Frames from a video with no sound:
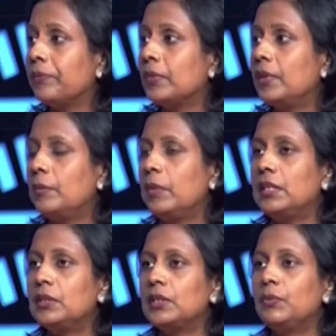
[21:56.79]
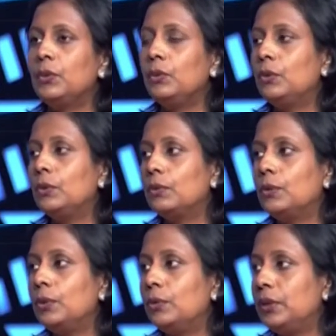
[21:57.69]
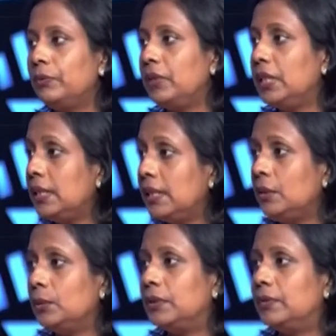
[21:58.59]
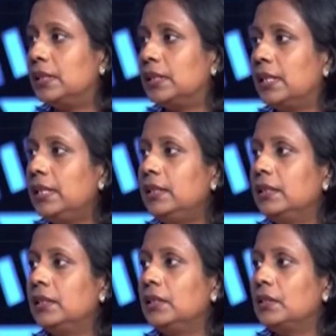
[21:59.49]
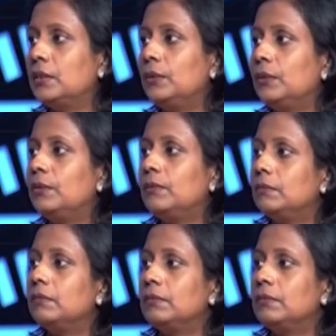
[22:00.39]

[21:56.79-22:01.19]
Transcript: They might just want to go to the field and do the work, right? So,